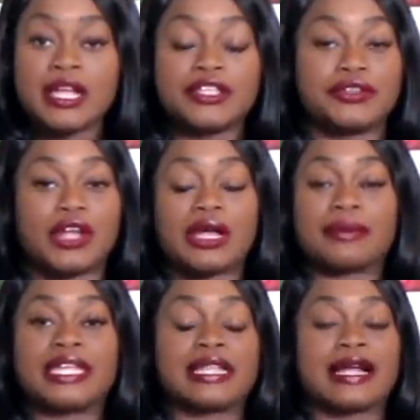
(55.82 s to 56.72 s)
You know what I
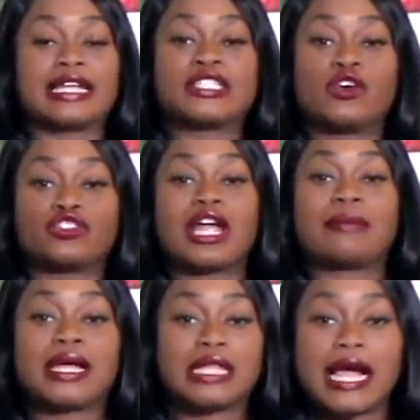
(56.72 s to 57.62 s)
mean? Like I told y'all
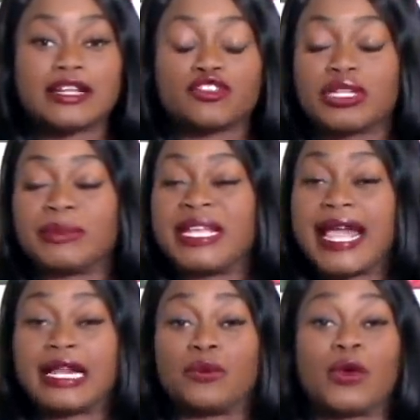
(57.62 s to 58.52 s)
my live stream, he
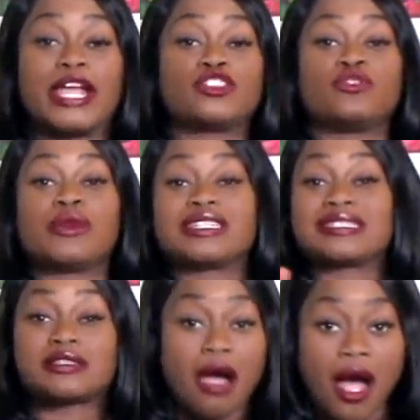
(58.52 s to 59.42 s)
added way too much
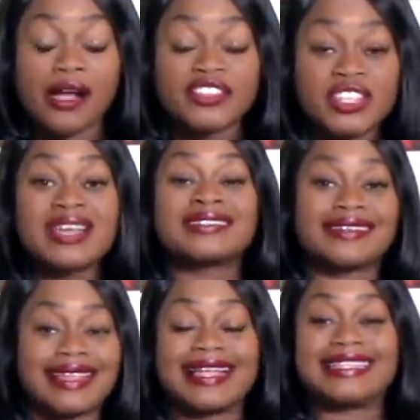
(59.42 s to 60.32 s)
sauce
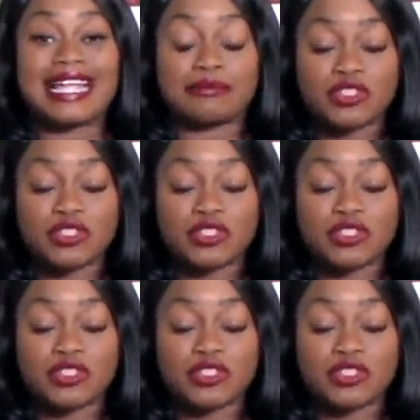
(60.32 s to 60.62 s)
to that damn